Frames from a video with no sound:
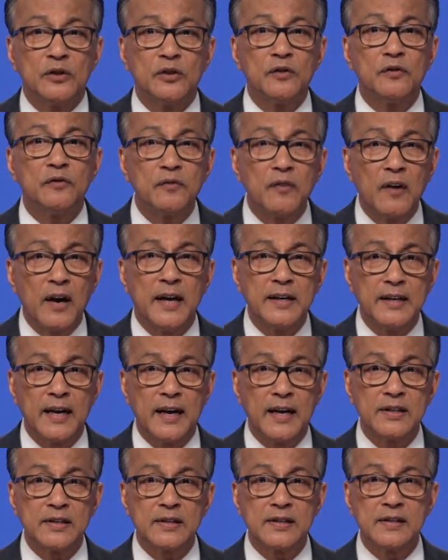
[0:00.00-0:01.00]
to
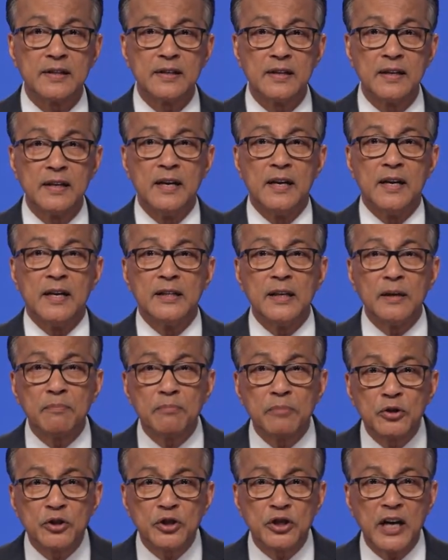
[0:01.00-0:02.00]
finance the
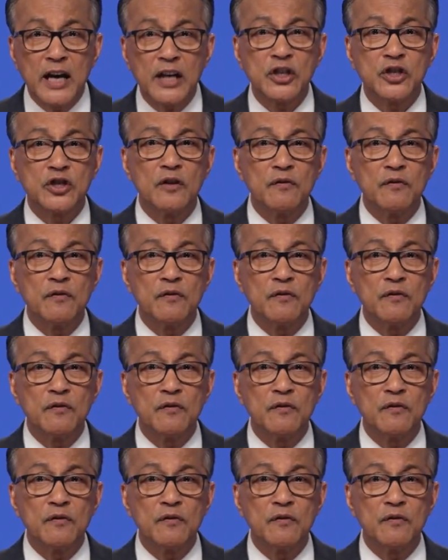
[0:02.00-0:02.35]
protection